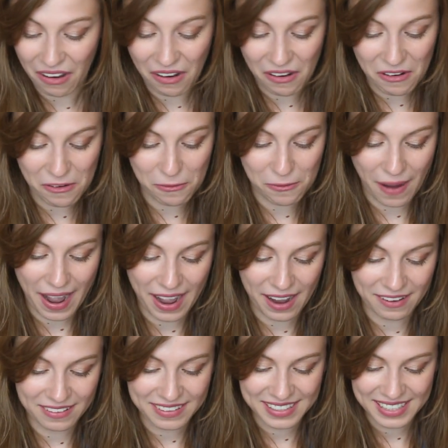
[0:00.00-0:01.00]
Oh,
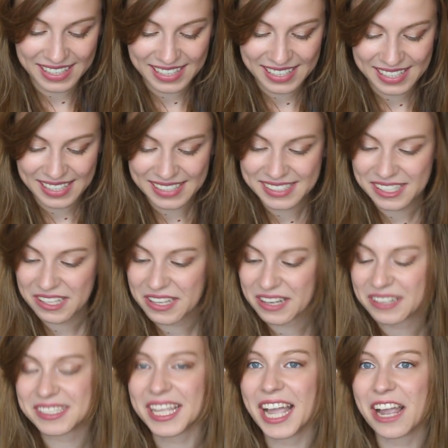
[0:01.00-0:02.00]
wow. So
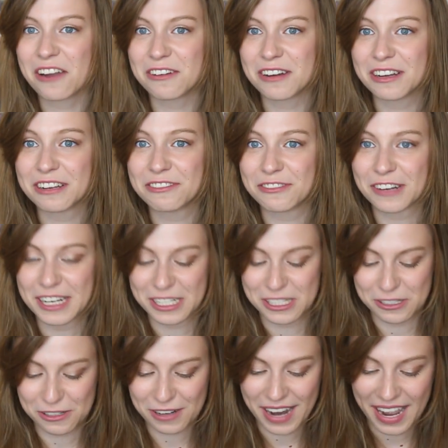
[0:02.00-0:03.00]
there's like a
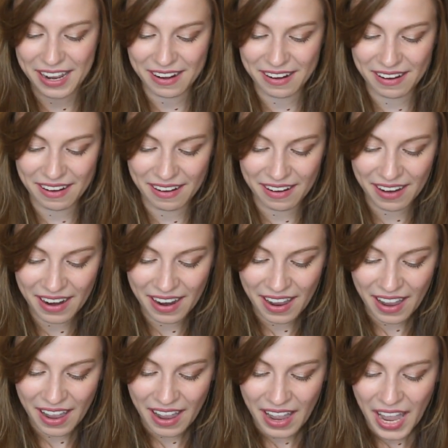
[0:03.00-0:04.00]
refrigerator
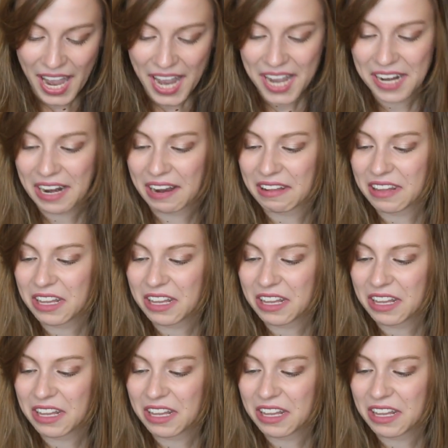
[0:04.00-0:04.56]
in a